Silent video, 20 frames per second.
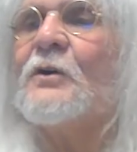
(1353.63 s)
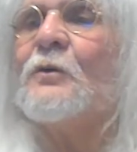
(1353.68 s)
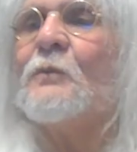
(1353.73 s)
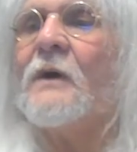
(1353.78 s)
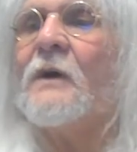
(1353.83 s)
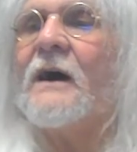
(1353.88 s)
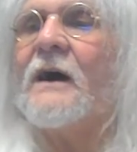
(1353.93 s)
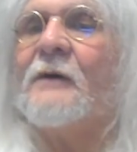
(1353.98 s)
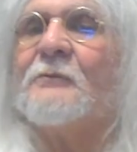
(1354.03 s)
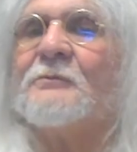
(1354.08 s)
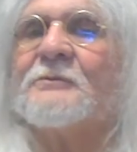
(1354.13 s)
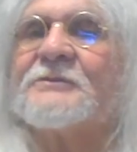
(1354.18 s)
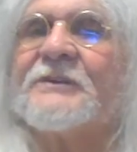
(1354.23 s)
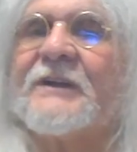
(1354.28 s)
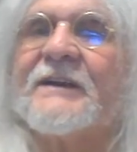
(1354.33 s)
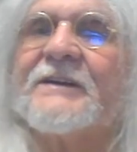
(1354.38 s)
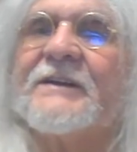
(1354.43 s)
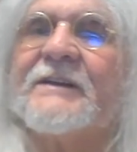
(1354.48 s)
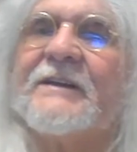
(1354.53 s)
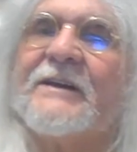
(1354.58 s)
Well, I was
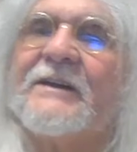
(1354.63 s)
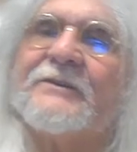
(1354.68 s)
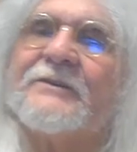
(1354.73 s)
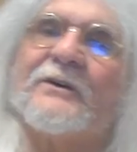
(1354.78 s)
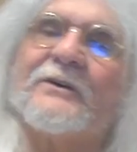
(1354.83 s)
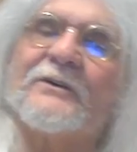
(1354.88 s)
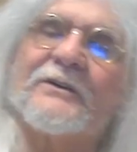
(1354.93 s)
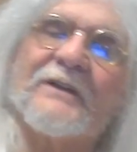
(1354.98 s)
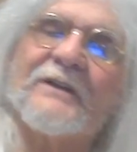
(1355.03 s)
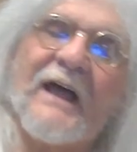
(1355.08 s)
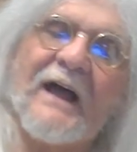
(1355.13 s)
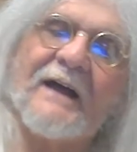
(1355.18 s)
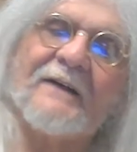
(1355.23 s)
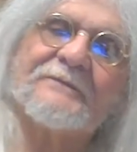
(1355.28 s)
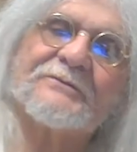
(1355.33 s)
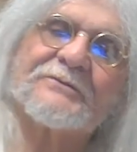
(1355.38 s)
thinking either on live